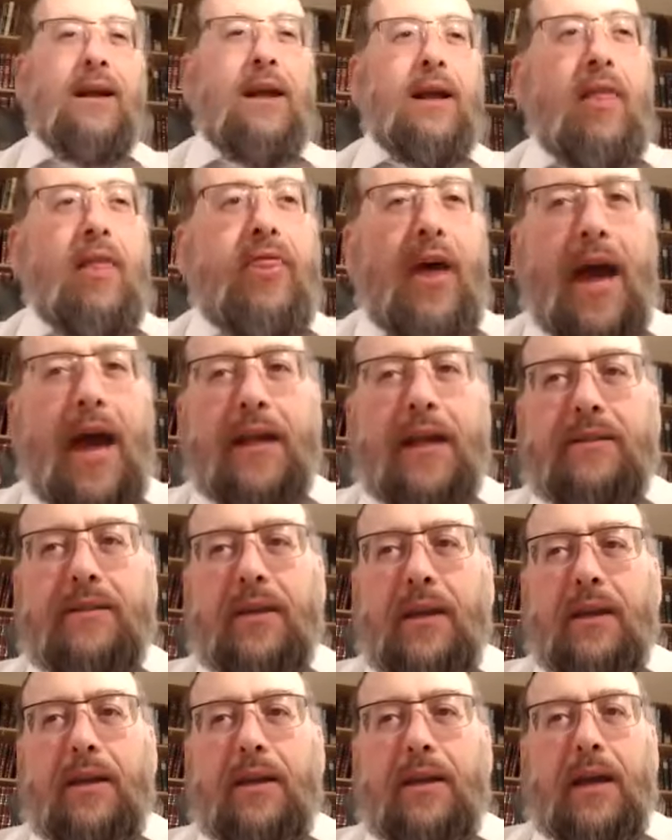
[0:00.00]
that
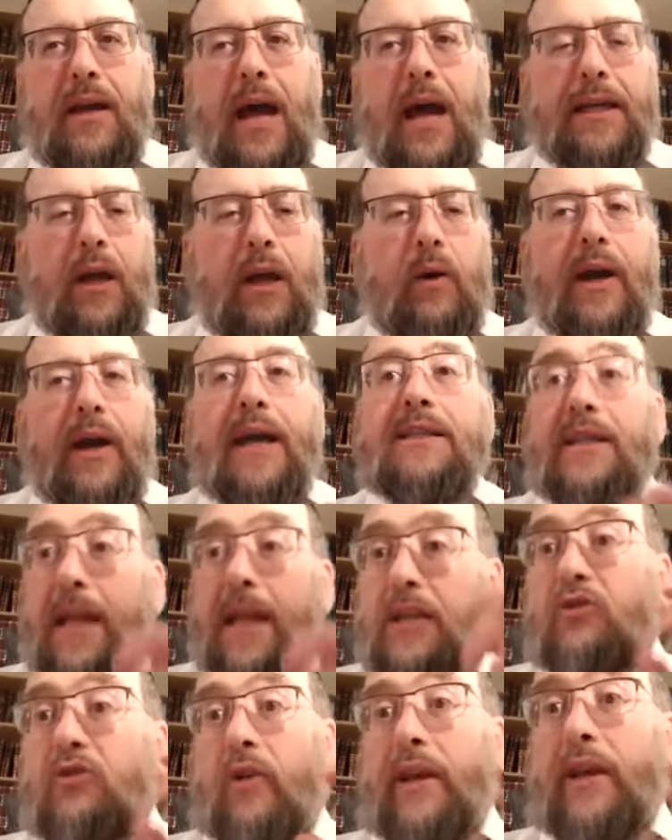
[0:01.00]
I go ahead and
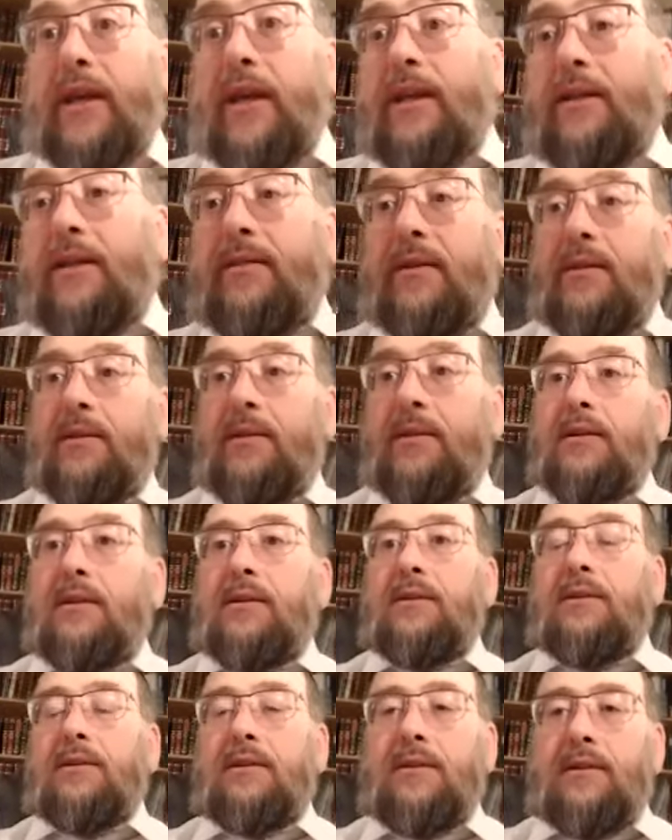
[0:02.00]
I drink it,
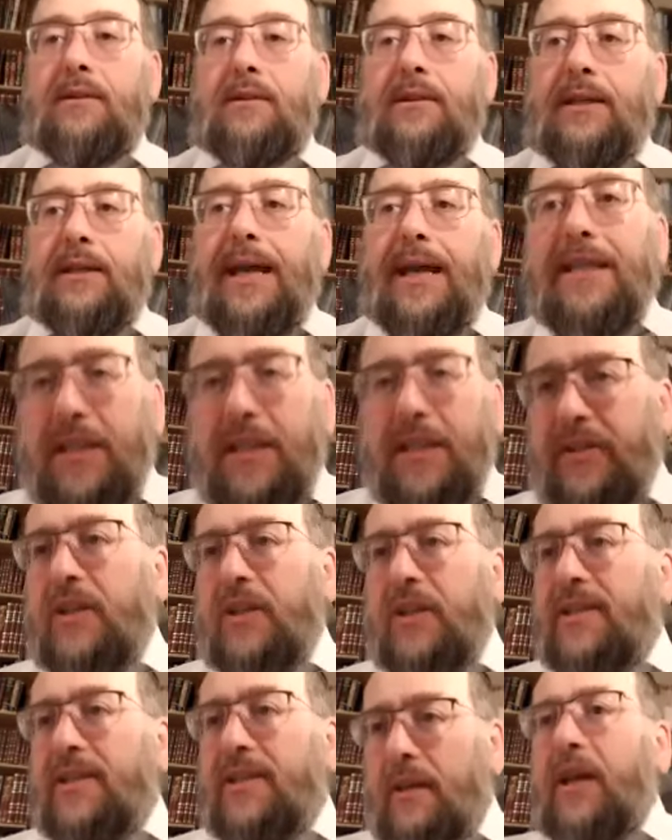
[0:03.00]
and it
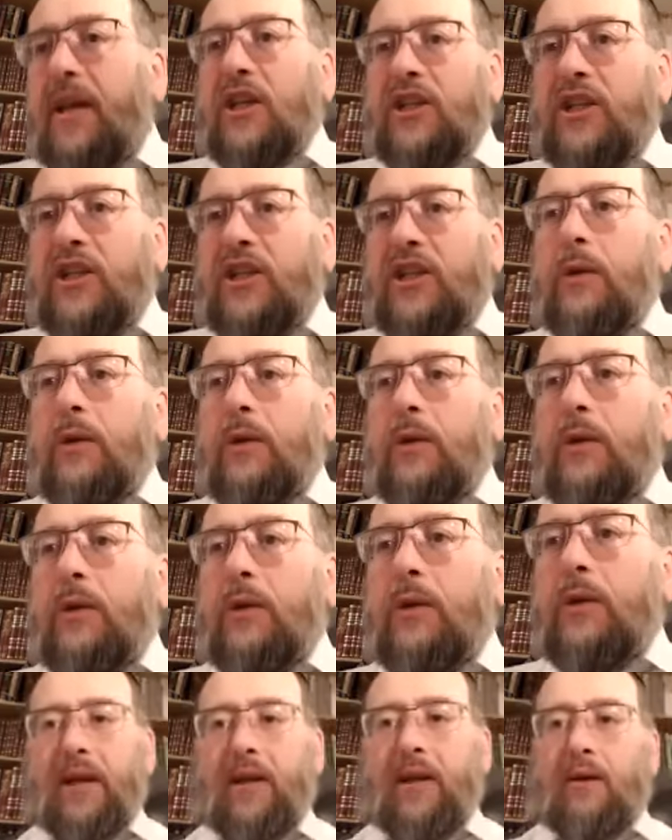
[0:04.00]
turns out actually it was
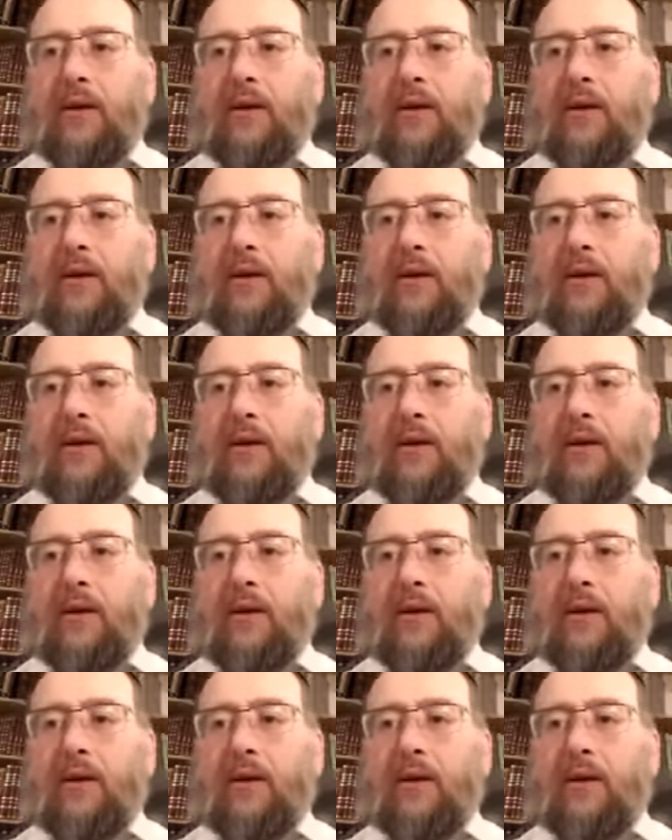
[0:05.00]
stam yenom.